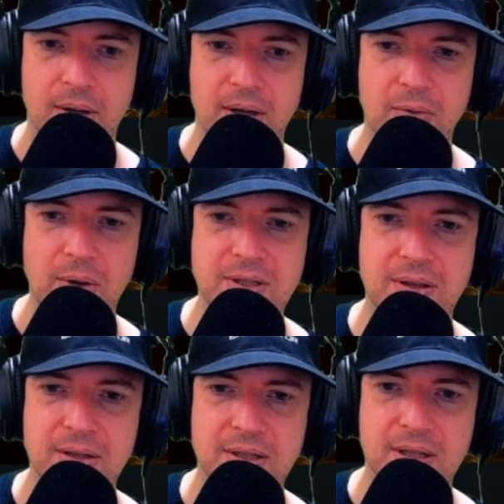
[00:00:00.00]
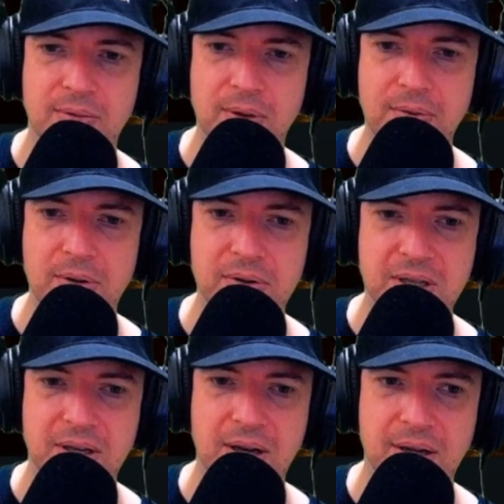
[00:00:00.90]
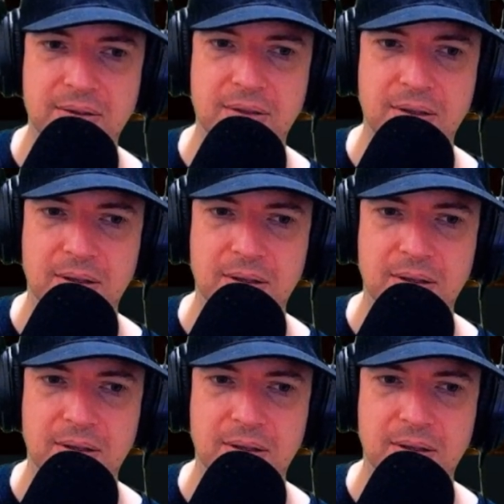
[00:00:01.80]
Okay, what's this here? What are we looking at?